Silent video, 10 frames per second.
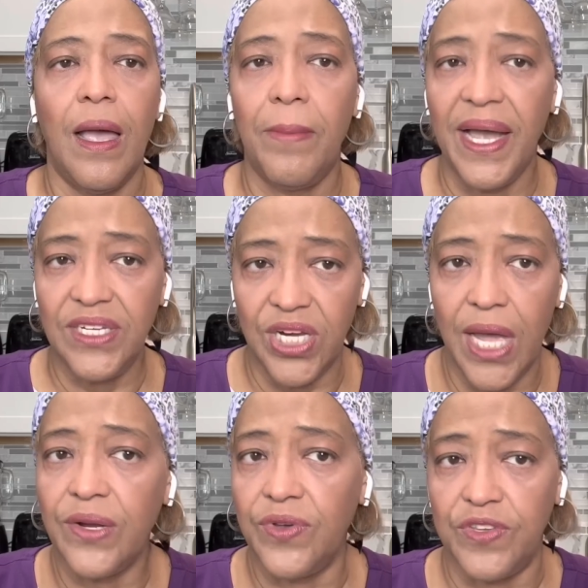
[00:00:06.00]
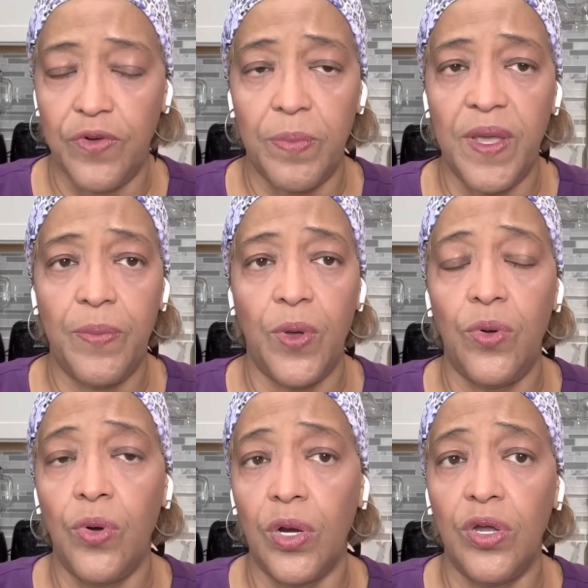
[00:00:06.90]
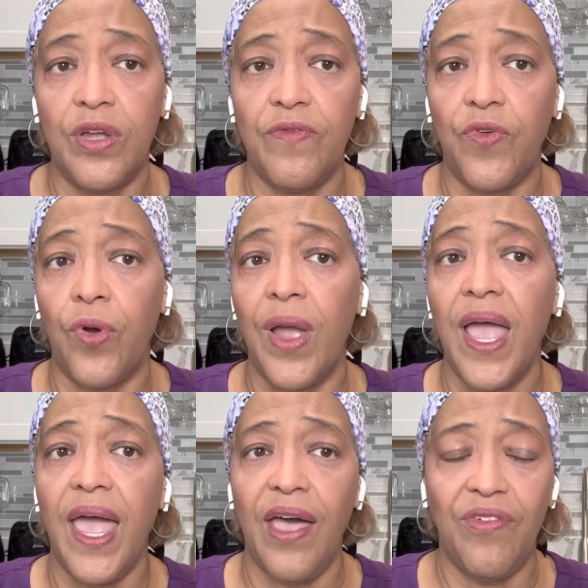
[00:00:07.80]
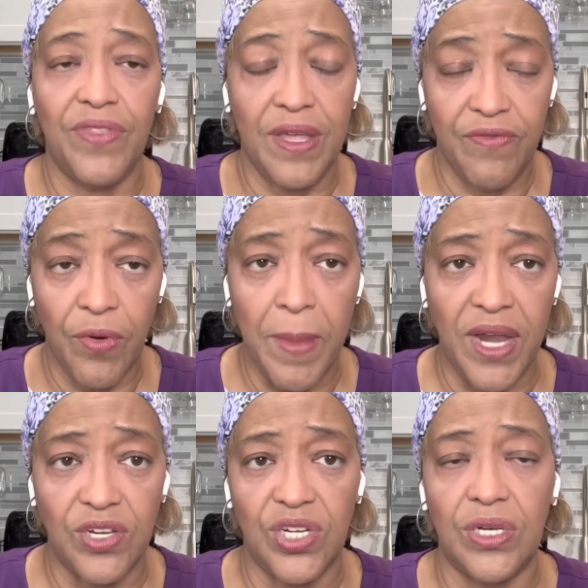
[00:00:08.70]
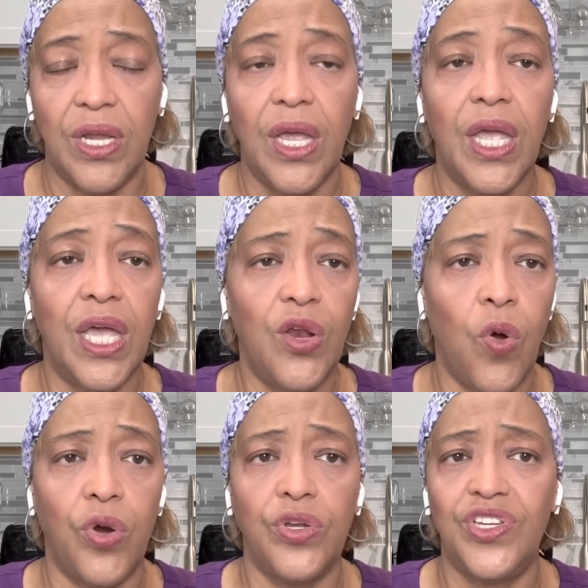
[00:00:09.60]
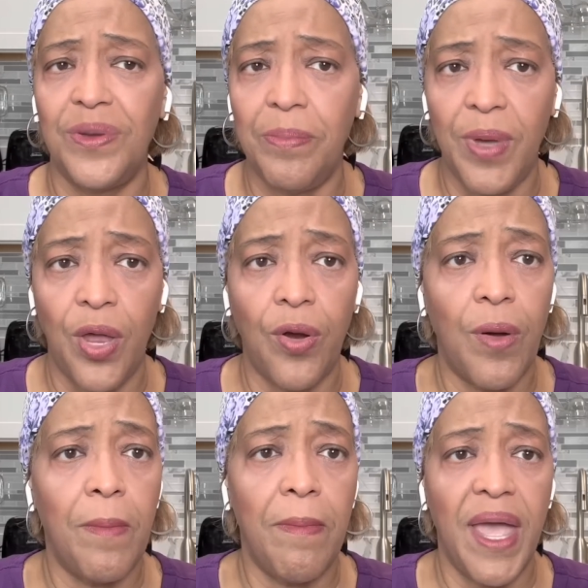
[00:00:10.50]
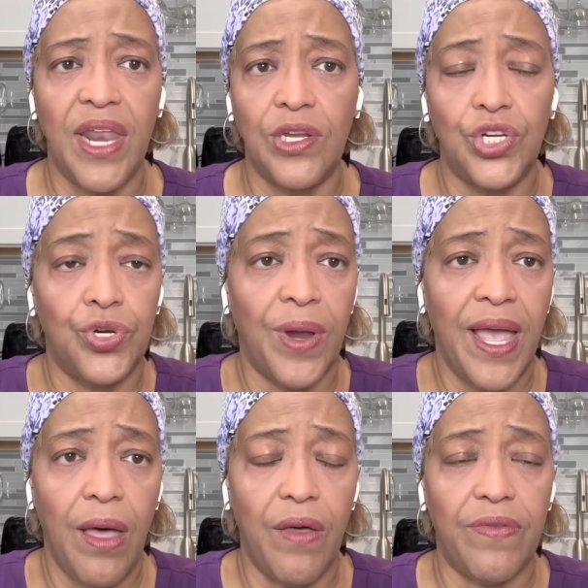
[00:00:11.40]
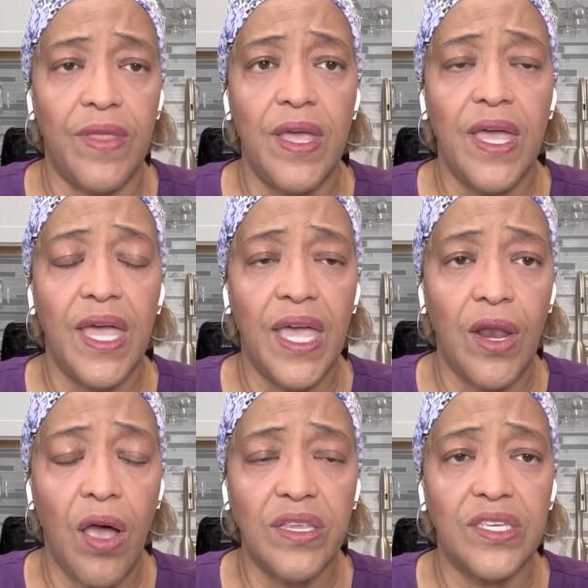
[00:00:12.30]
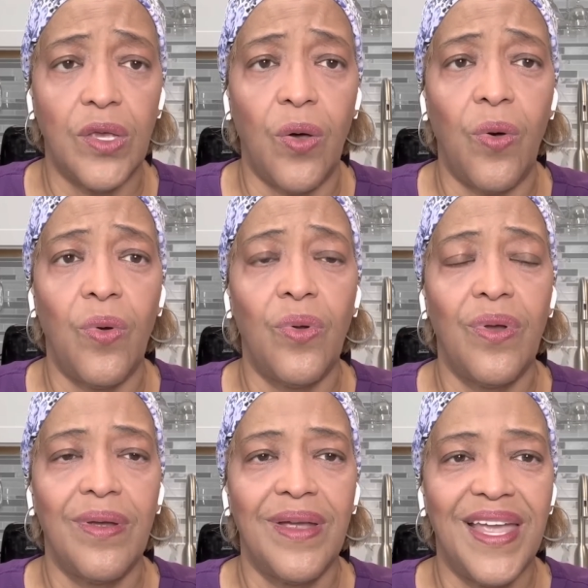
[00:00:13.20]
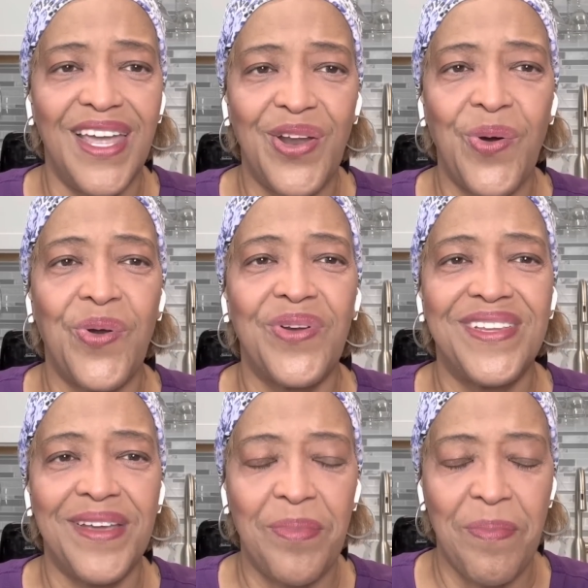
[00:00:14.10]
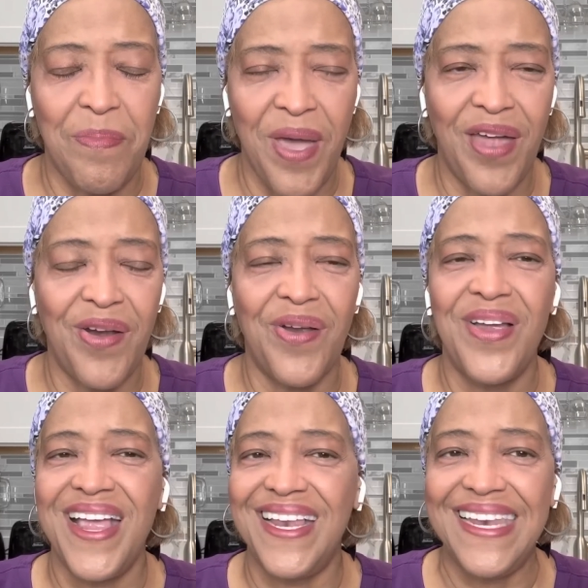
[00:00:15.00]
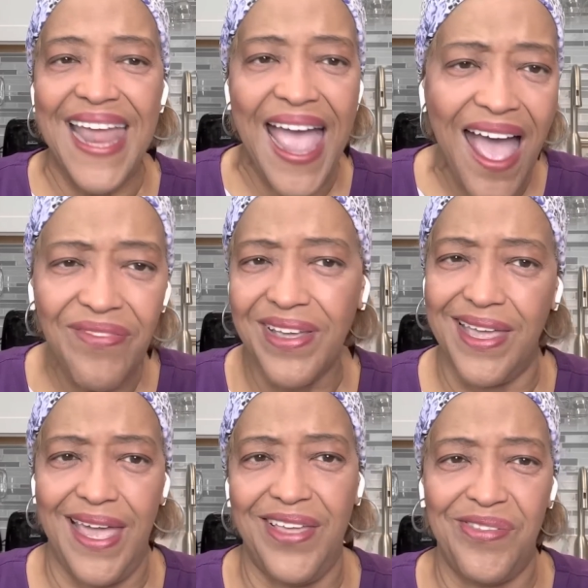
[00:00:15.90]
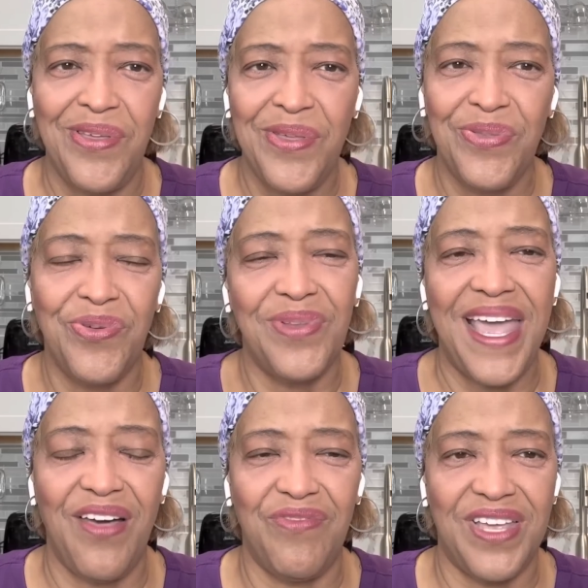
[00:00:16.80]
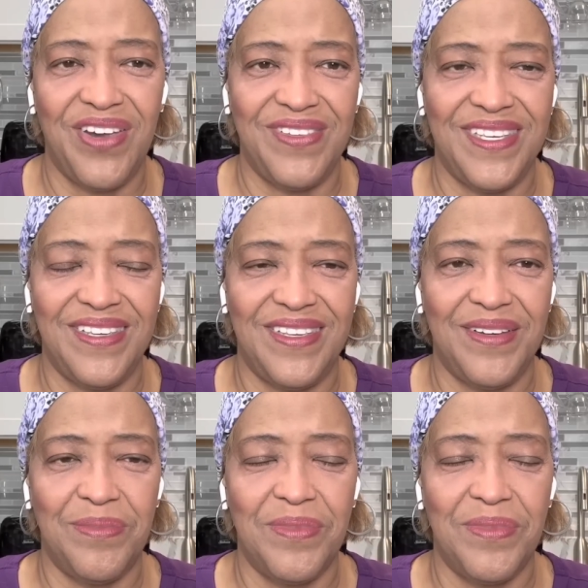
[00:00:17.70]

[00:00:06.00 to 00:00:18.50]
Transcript: My channel is for people who are looking for health information in order to better manage your health and also in order to better navigate through the healthcare system.